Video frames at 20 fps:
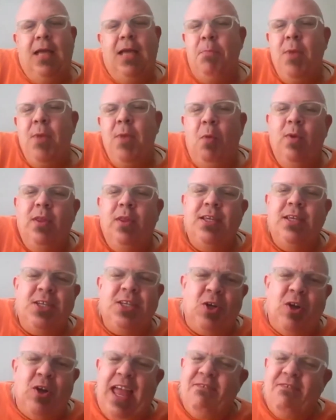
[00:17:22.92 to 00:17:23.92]
not really
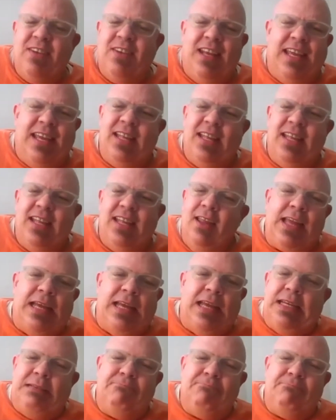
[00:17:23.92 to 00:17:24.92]
sure I have an answer. Like
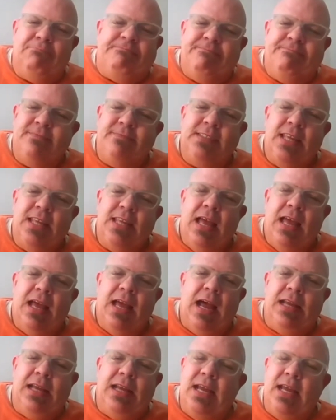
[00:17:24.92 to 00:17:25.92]

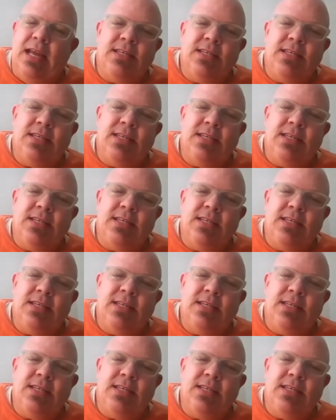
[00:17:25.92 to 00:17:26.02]
I